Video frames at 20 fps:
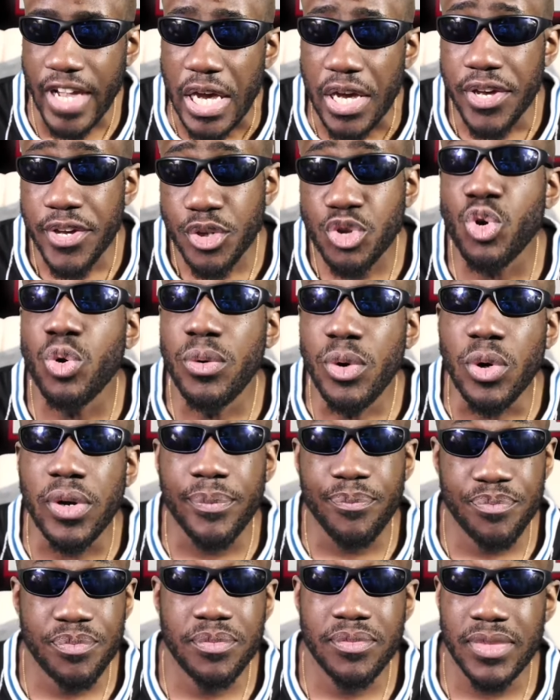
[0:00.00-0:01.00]
so
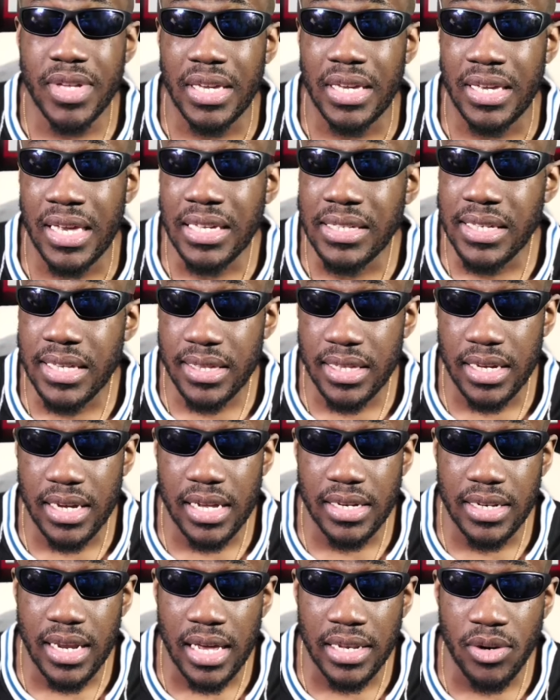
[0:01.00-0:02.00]
look, here's the thing,
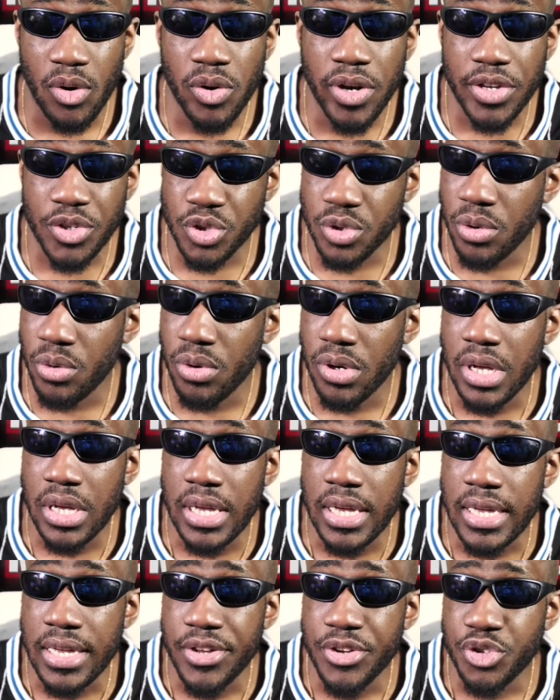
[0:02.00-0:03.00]
and and okay, so
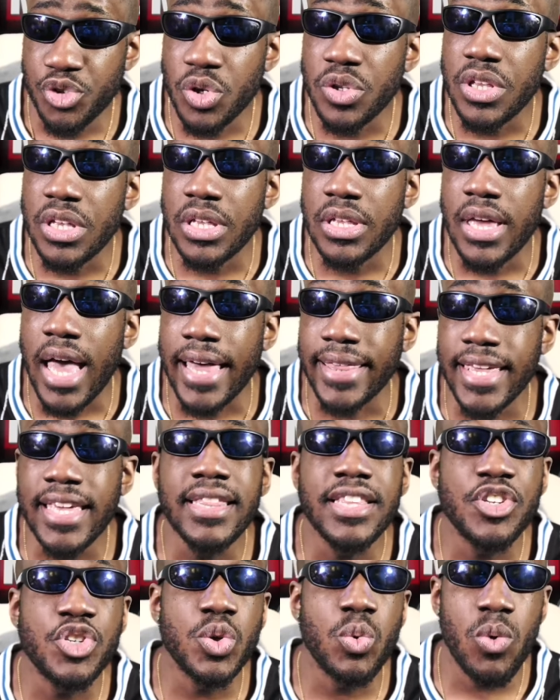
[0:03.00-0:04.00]
so I think
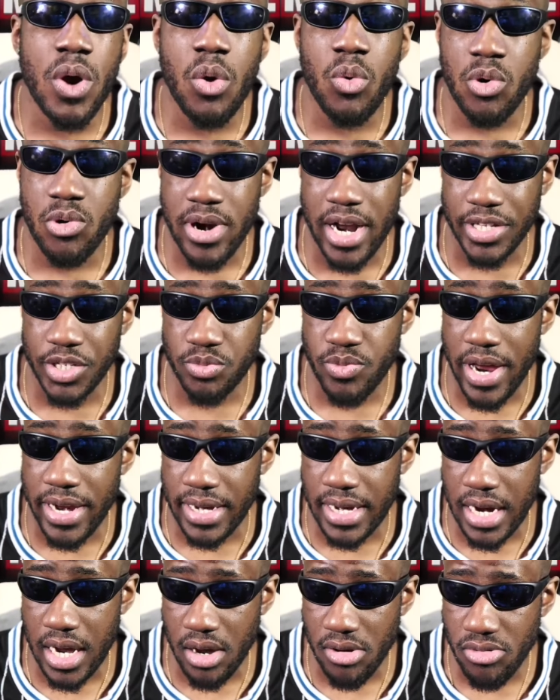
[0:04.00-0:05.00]
this is where we're at right
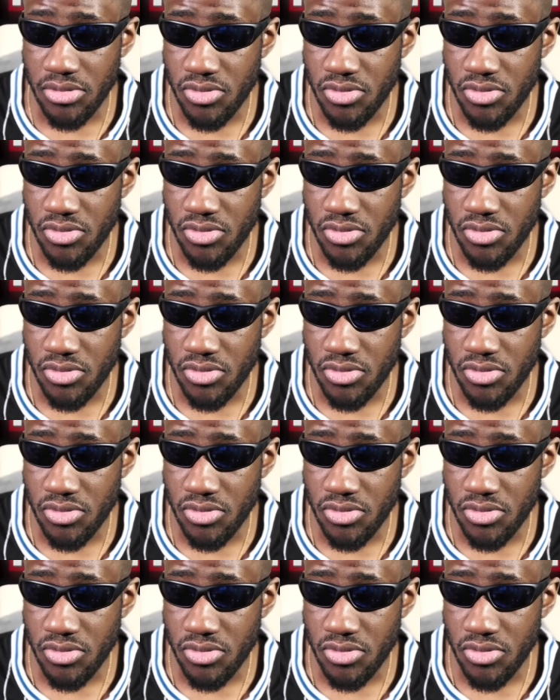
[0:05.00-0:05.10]
now.